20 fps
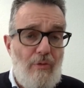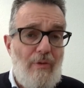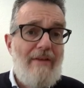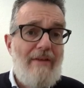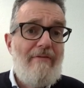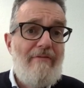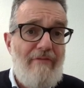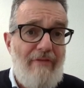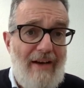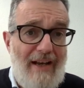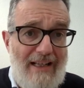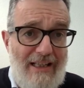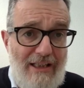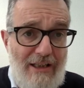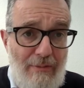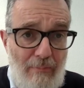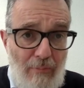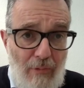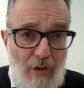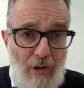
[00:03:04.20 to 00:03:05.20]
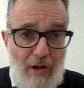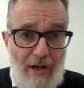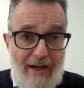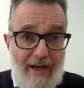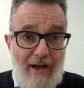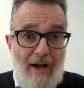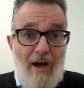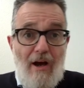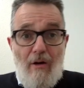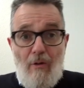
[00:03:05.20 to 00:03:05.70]
to invest
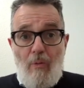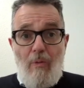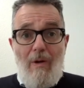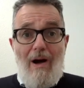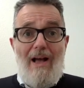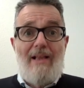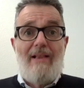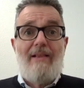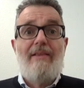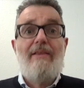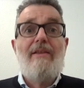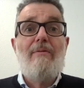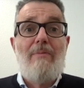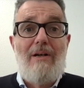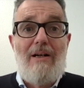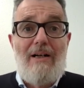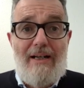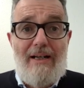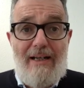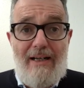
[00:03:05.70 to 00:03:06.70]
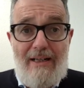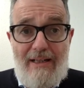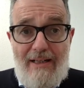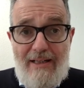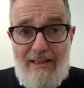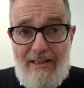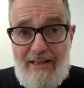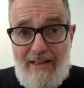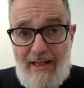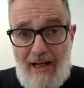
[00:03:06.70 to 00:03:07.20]
more while the market
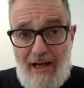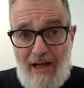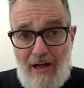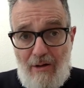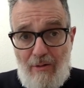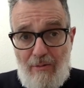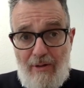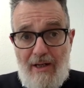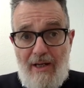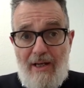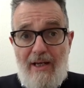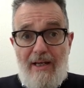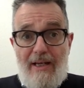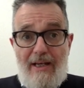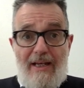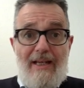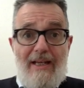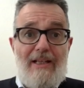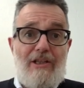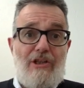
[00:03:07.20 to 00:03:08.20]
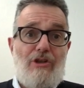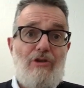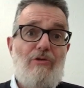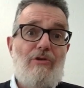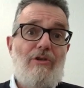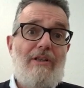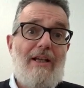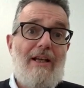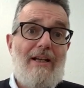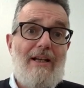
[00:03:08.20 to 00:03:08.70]
is down in
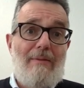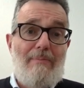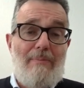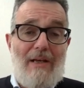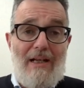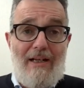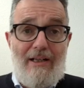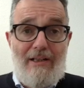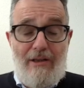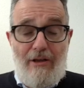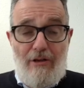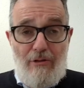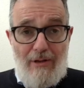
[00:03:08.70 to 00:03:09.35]
sustainability.